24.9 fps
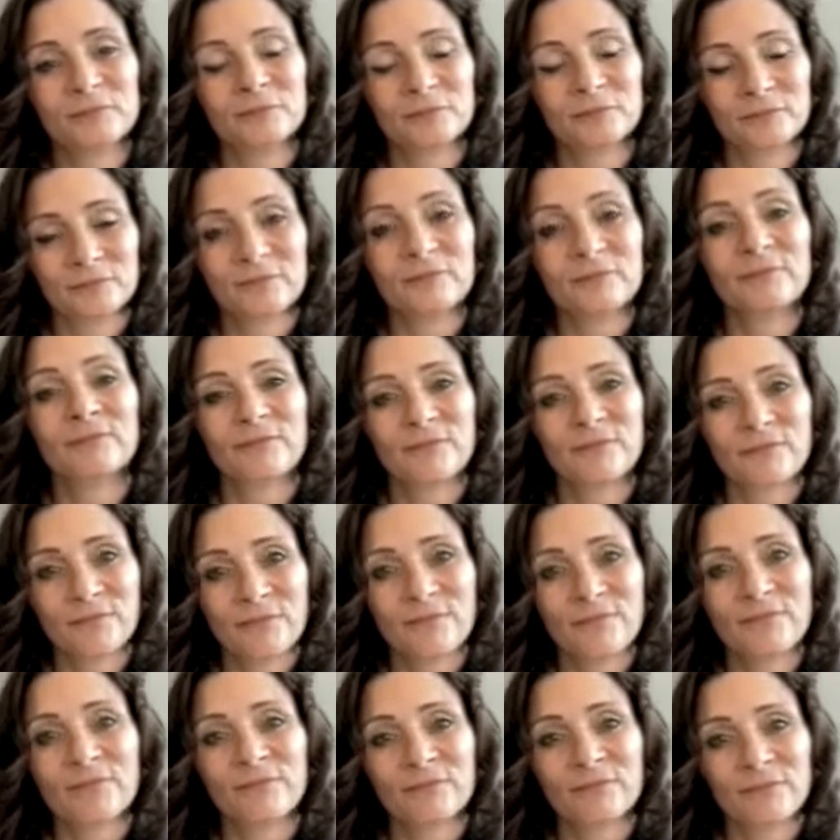
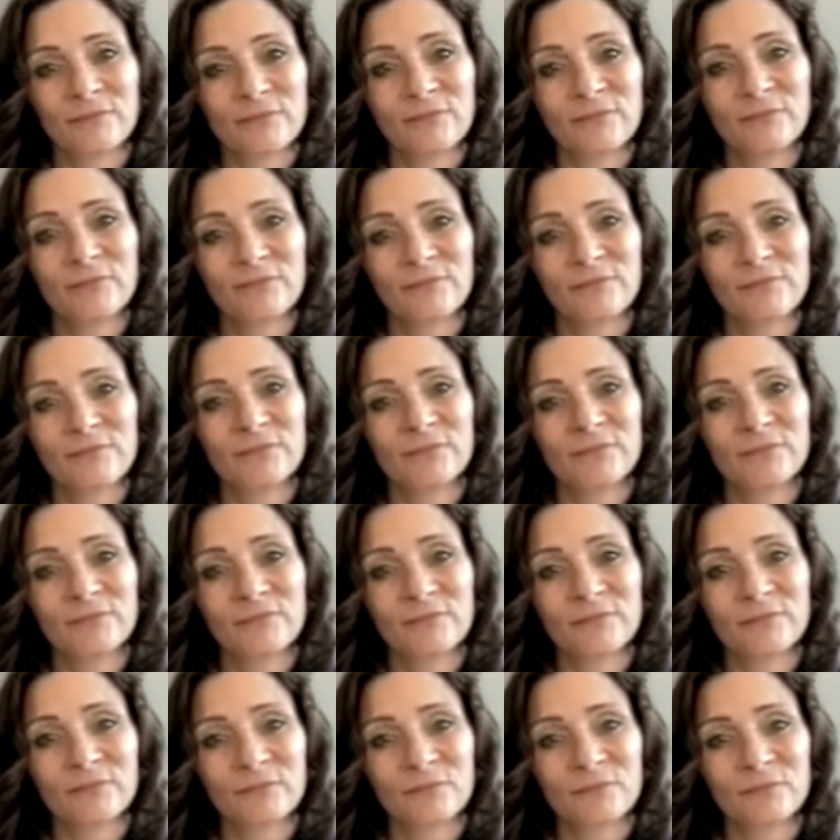
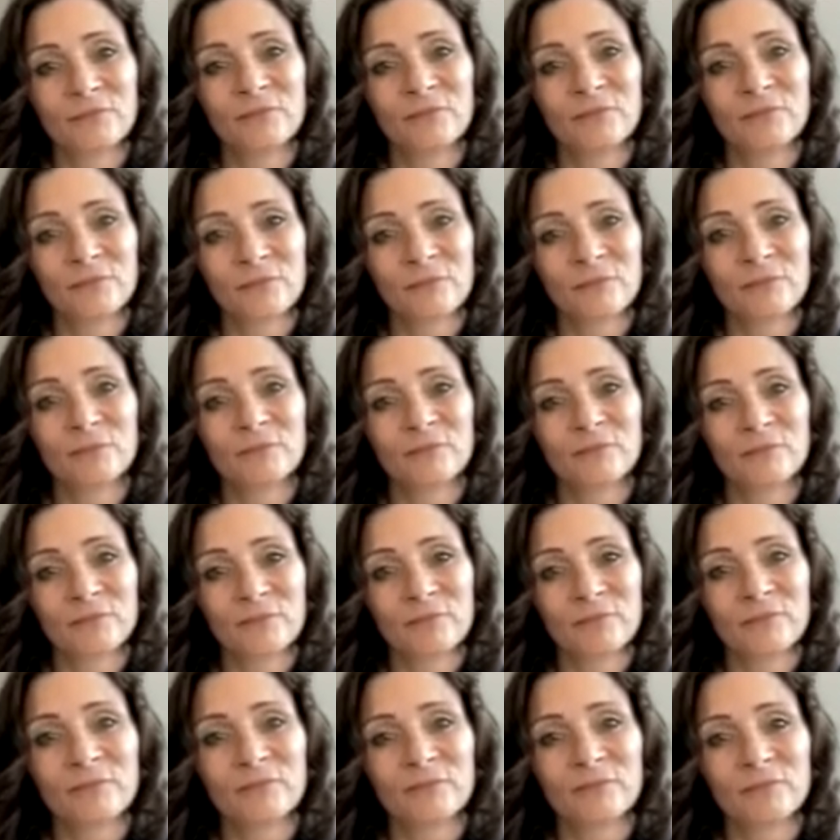
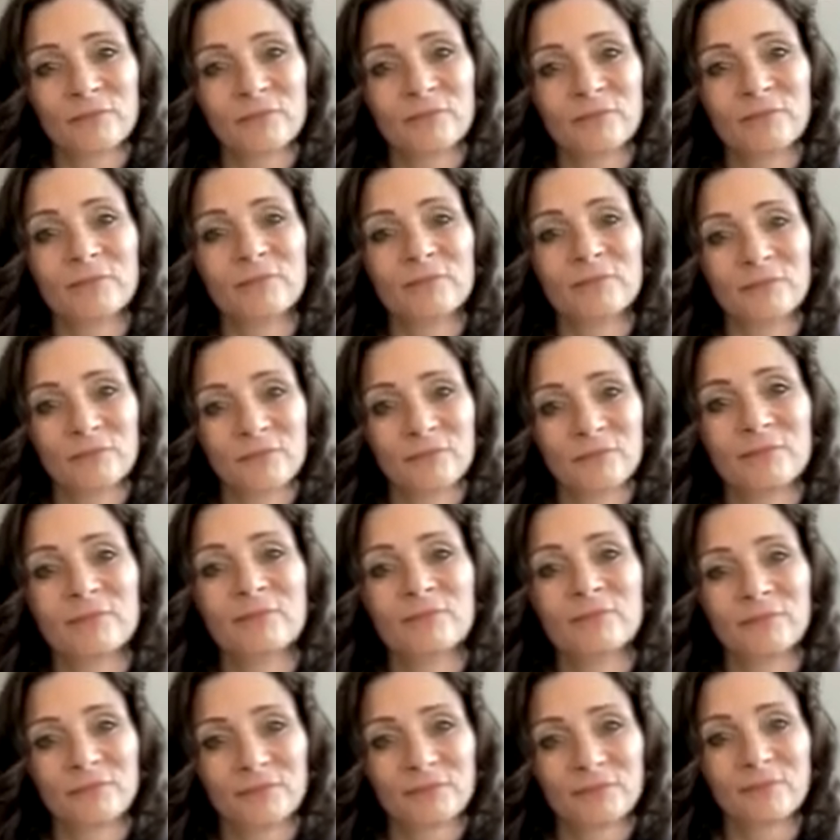
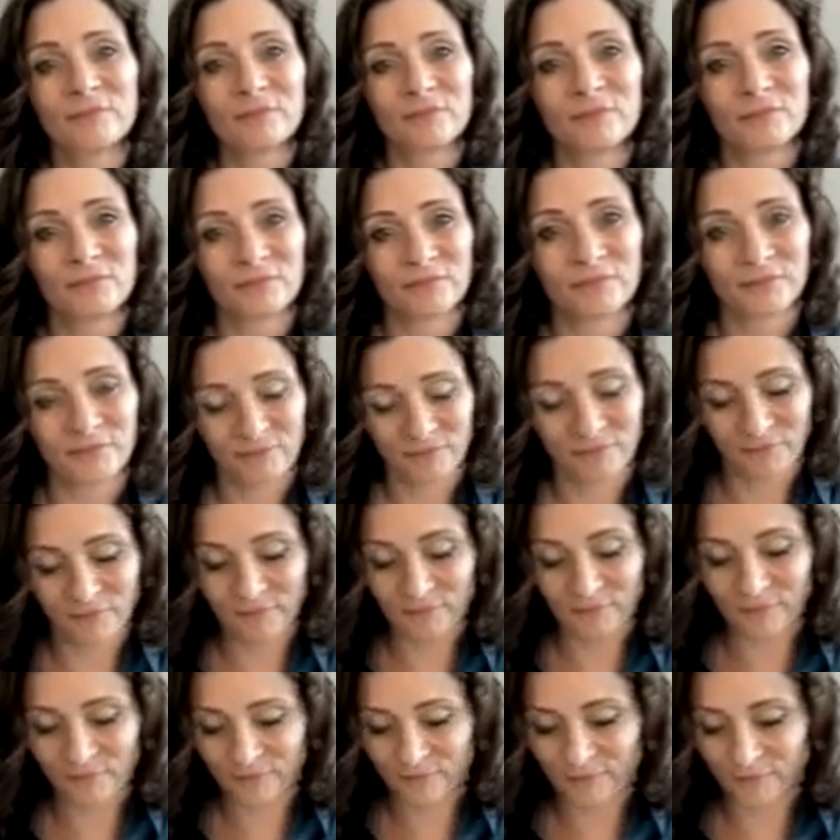
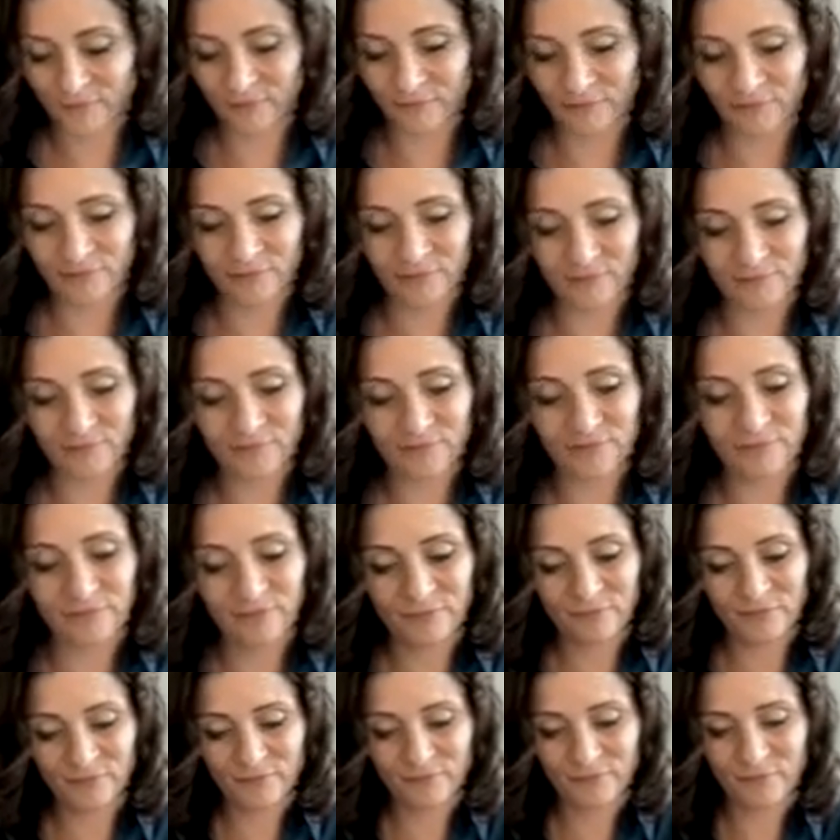
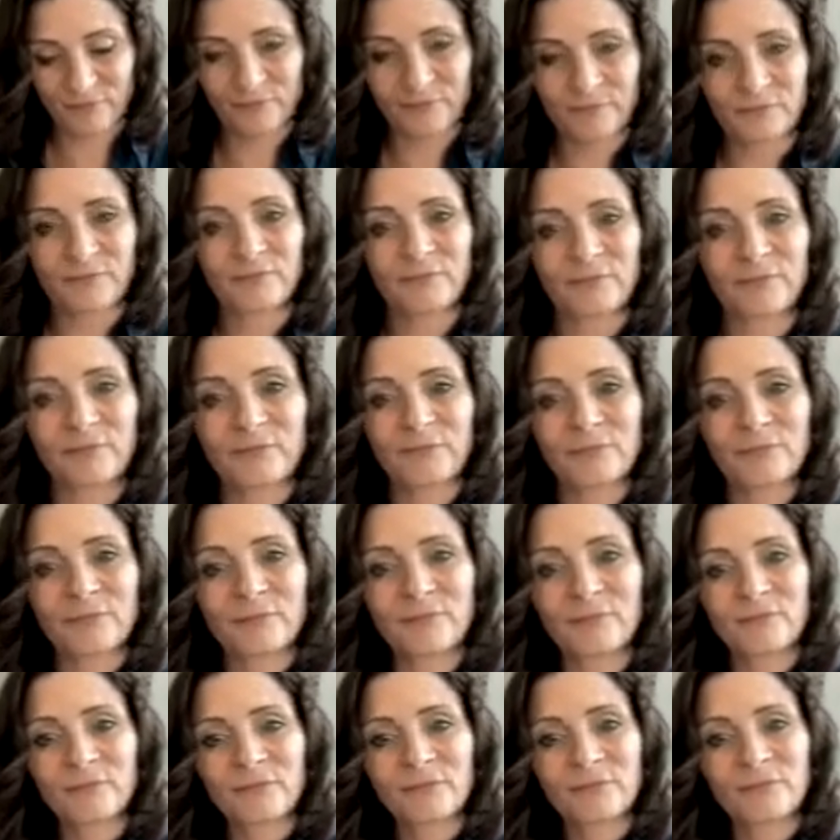
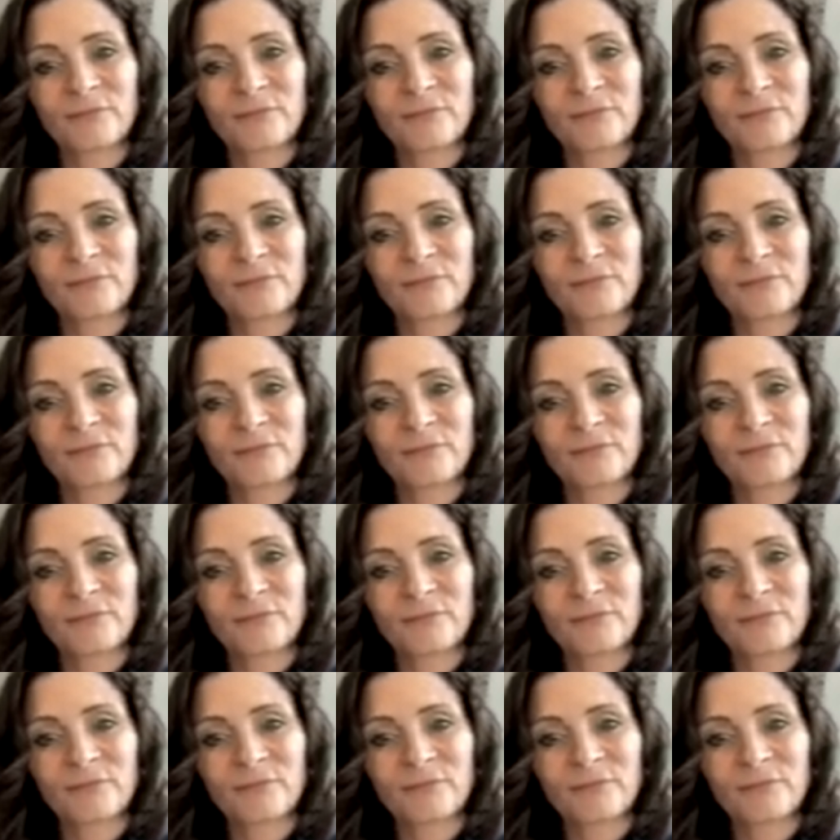This person isn't speaking.